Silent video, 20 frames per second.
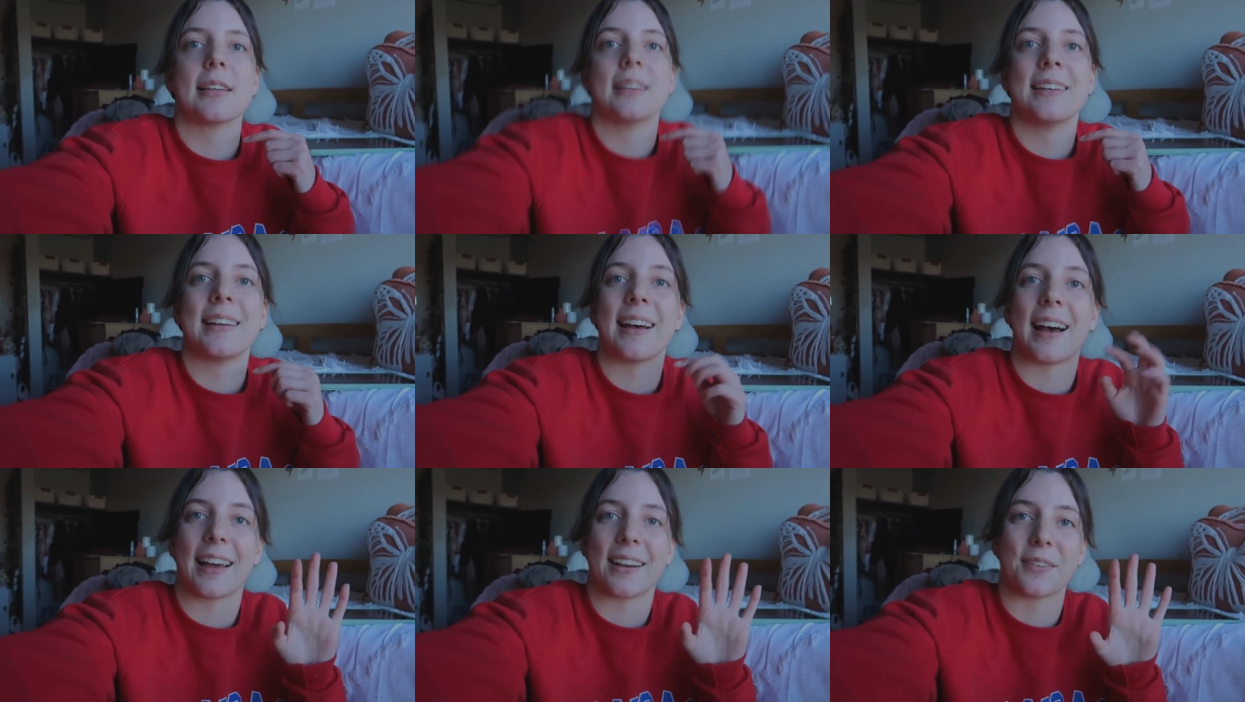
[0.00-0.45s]

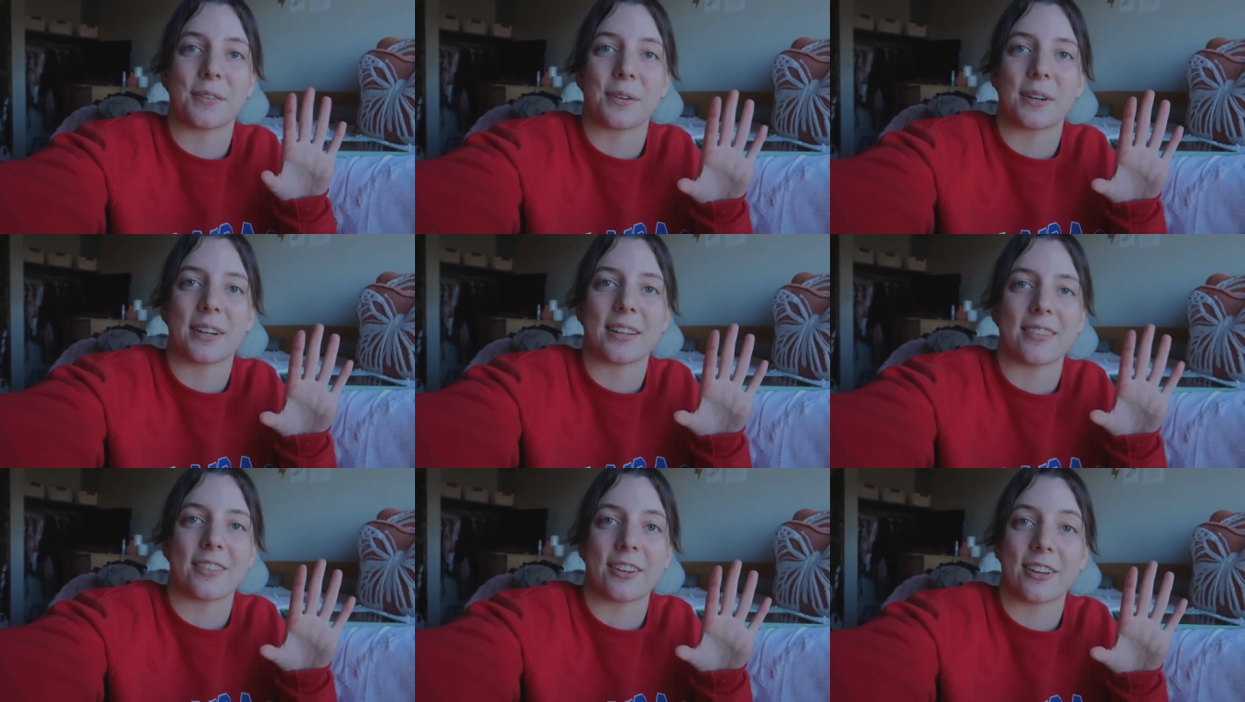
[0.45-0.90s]
I don't
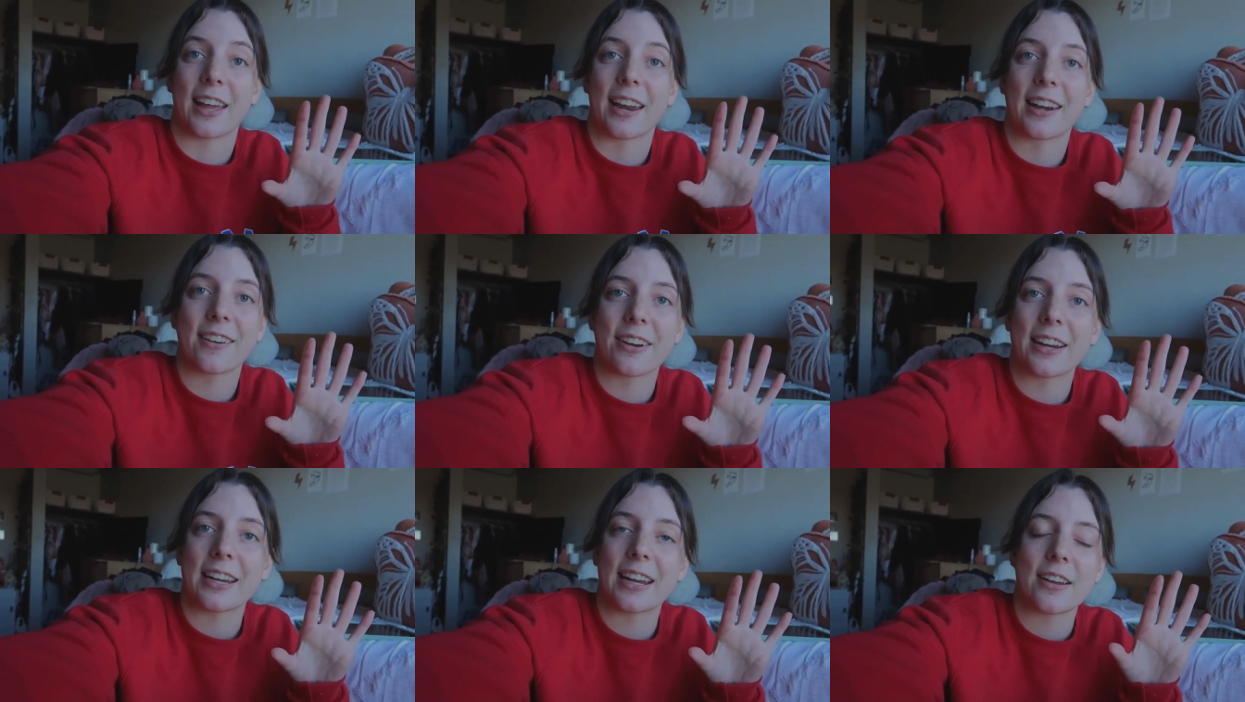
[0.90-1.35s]
want to look at
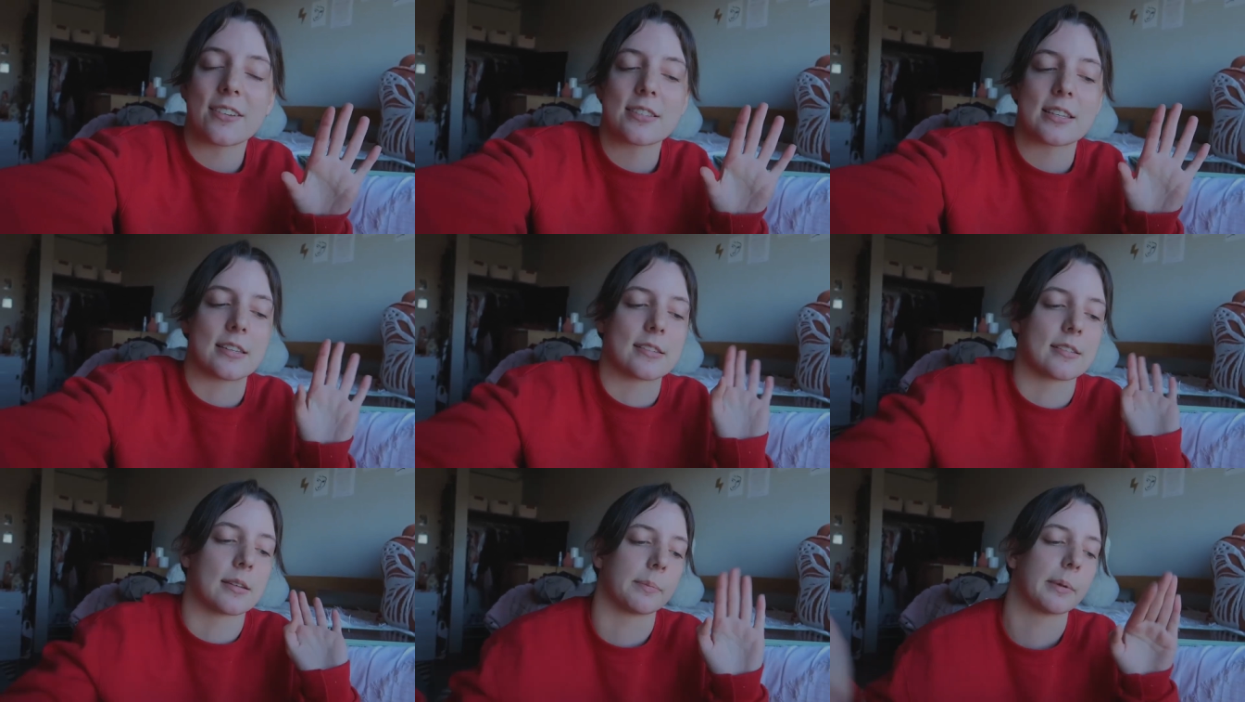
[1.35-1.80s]
it right now
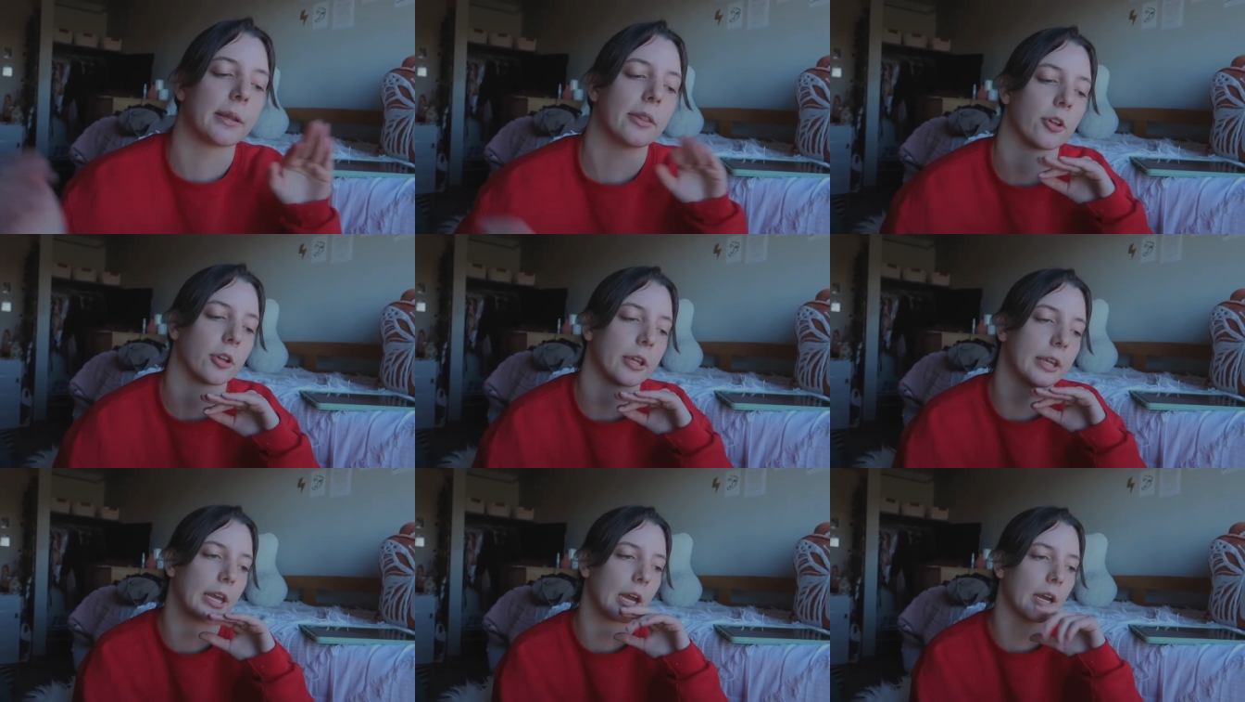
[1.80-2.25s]
since I've been
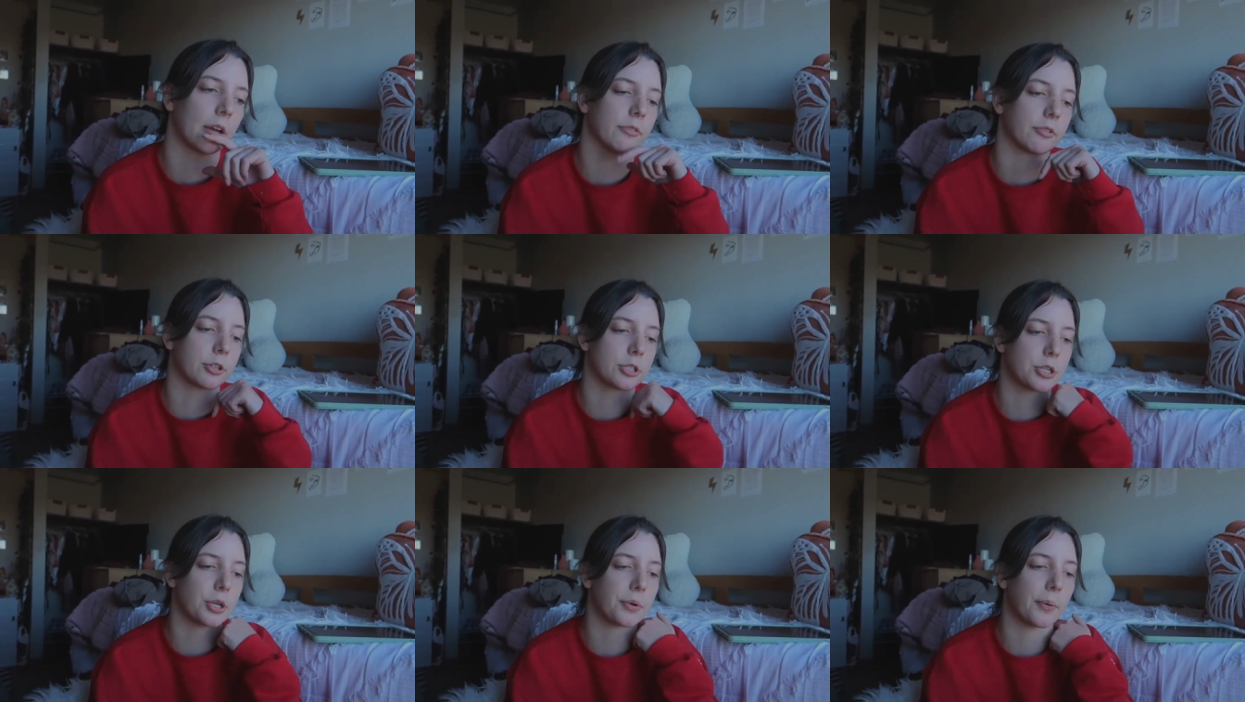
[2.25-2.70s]
looking at it
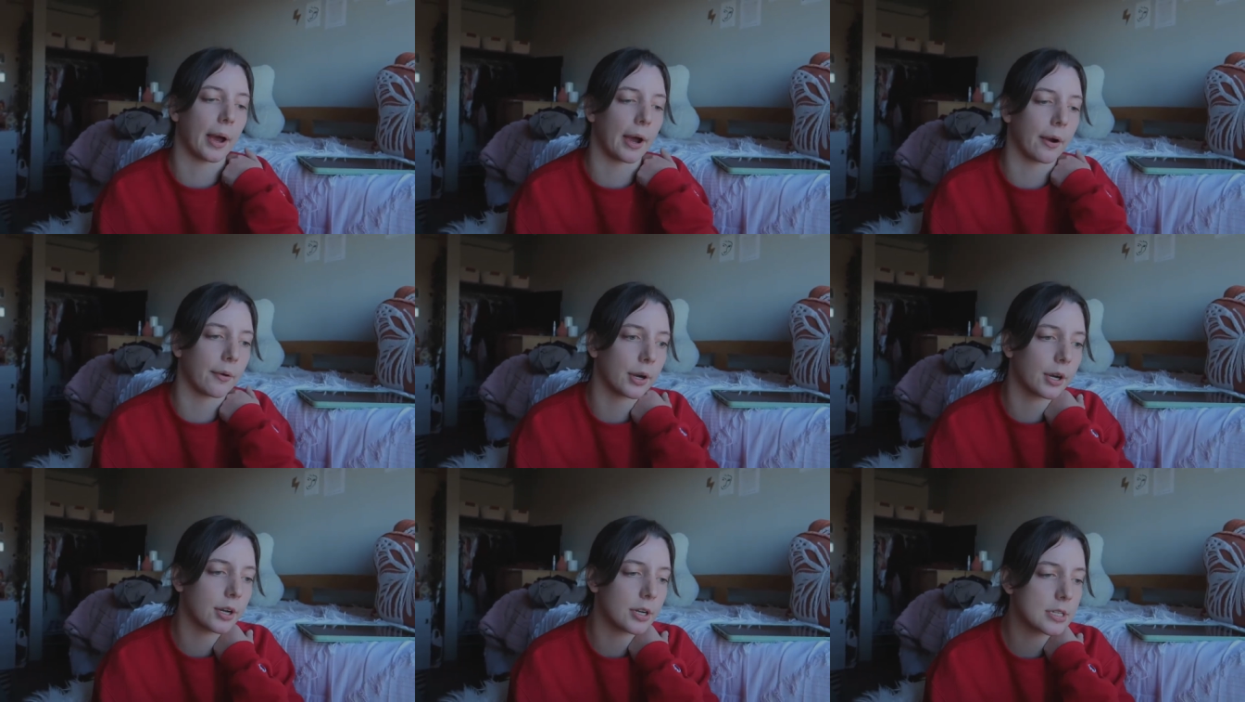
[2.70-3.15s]
for two
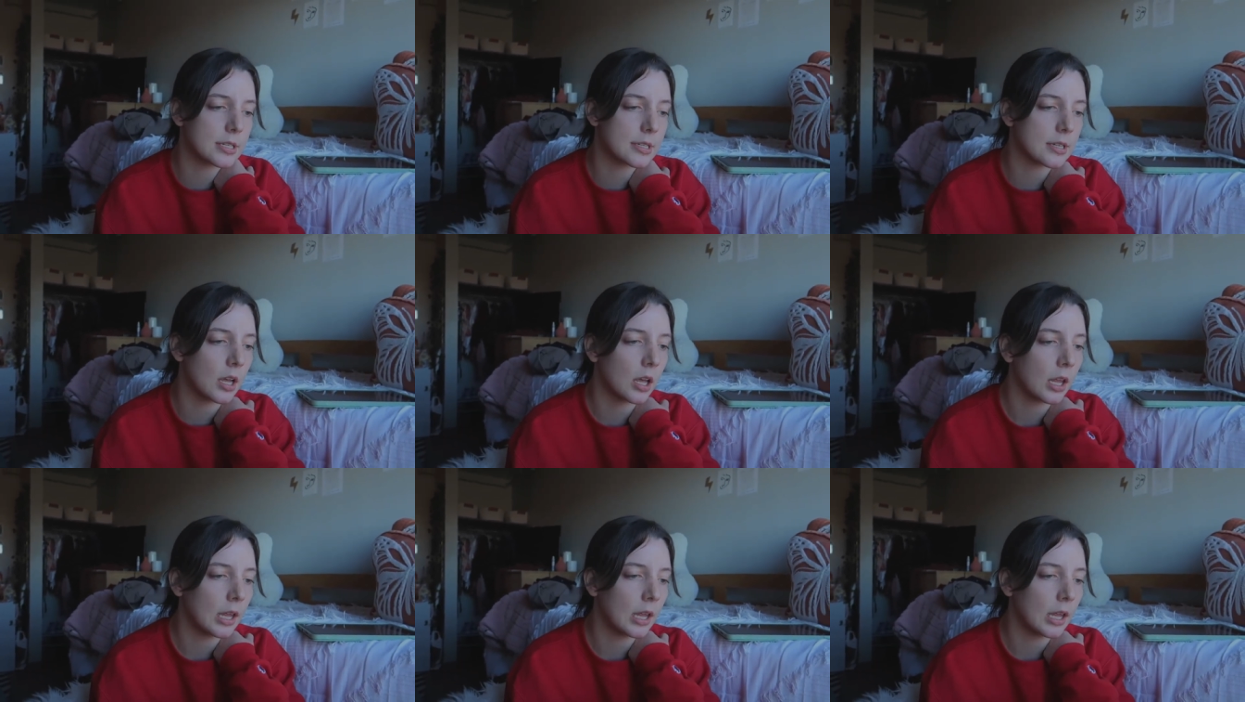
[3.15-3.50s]
hours.